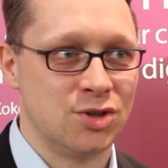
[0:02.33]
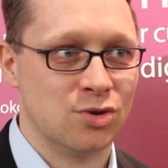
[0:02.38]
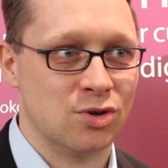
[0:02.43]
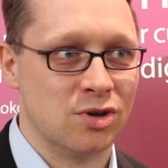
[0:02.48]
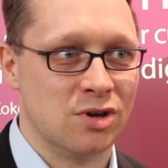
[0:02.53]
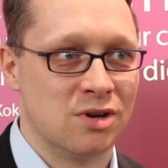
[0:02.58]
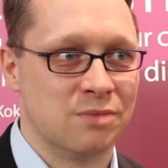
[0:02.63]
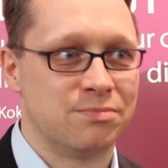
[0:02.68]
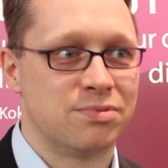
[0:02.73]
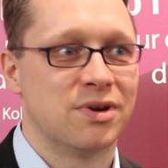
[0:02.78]

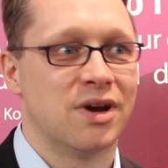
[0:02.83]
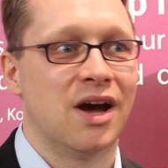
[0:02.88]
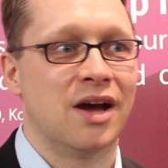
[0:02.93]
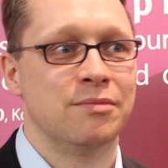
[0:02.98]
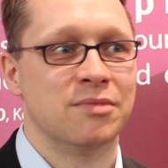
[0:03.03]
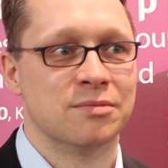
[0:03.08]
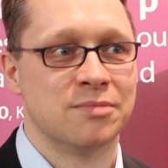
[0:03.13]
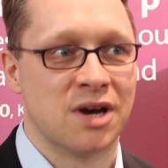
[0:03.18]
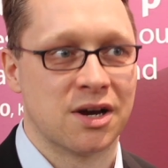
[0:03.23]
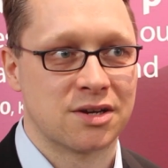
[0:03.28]
Europe.
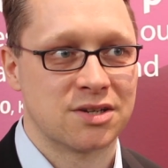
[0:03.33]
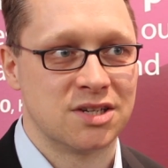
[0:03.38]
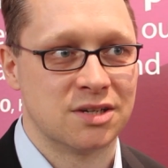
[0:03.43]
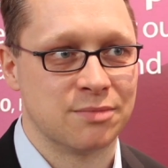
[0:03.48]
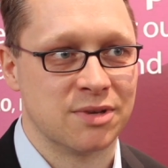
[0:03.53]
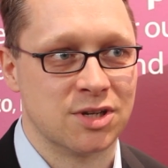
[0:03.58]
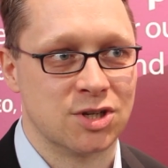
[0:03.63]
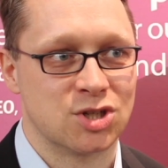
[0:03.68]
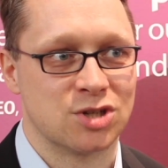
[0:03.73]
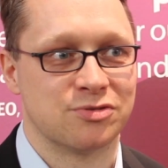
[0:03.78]
I'm a
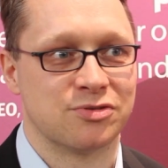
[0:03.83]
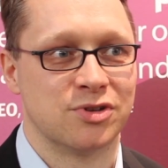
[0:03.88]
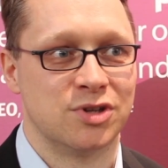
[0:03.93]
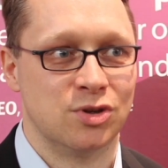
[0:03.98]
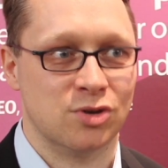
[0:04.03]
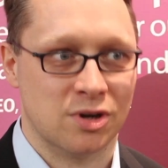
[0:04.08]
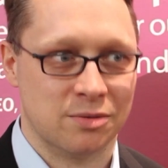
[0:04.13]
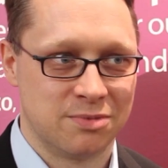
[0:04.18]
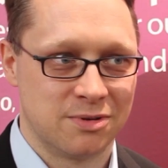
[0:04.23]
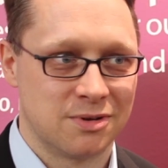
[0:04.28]
marketing manager for
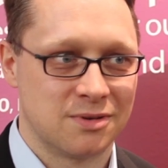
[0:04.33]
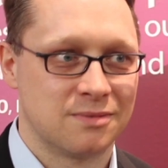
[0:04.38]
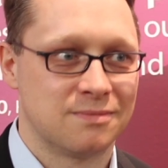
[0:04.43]
Europe.